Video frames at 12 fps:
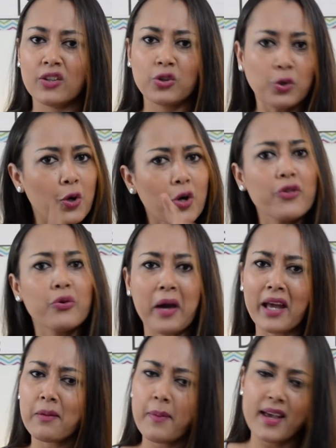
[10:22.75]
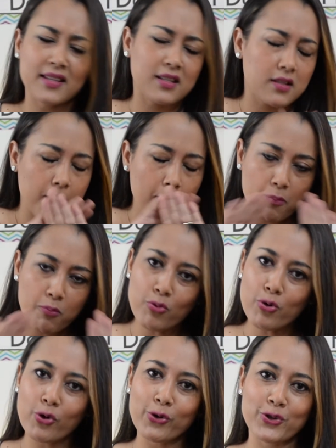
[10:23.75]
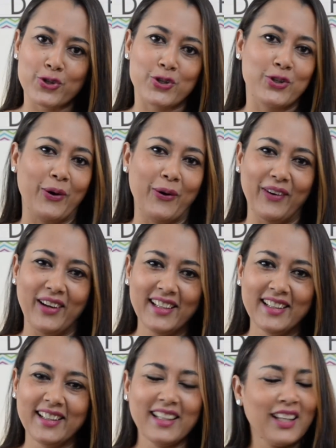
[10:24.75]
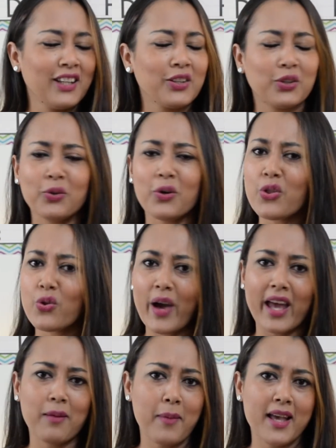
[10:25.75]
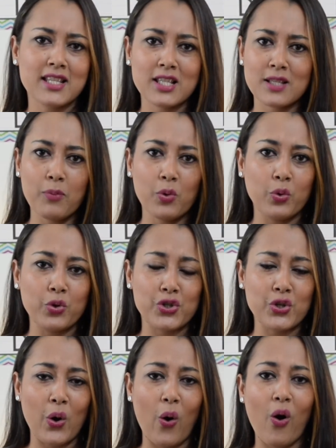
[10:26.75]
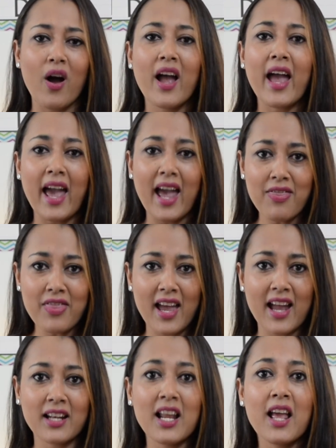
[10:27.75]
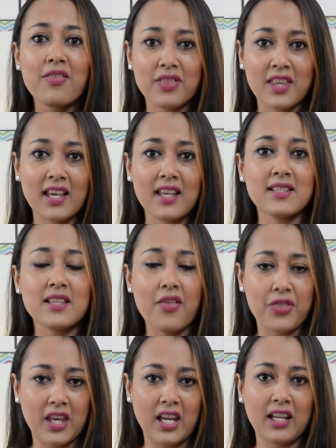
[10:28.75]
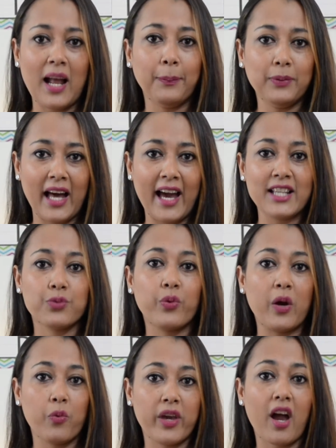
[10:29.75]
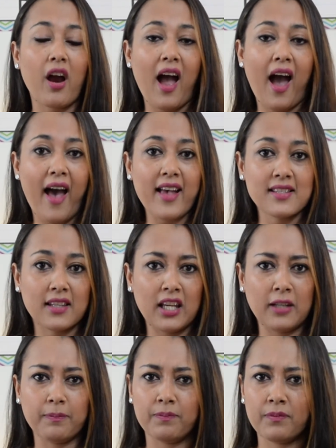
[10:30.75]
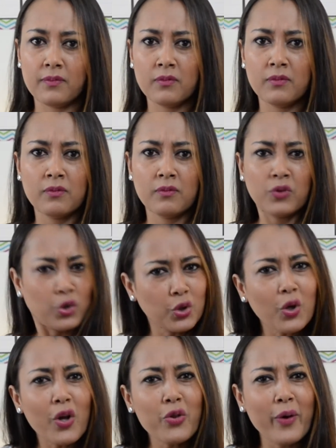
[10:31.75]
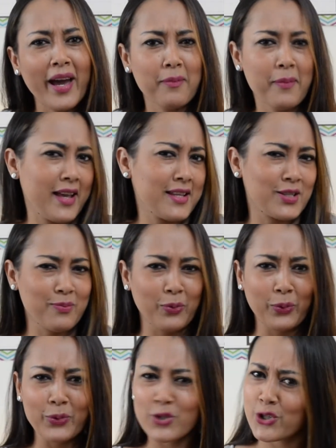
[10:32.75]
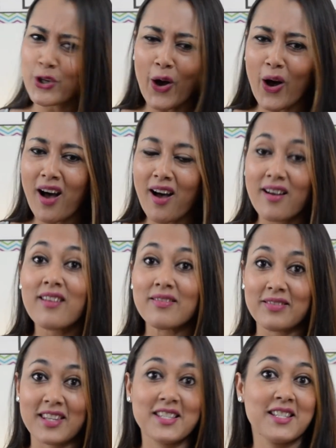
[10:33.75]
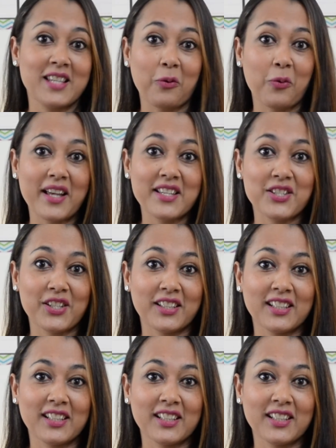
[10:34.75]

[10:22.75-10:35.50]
Tú duermes mucho. Tú duermes mucho. And then this thing applies when we are asking. ¿Tú duermes mucho? This is a question.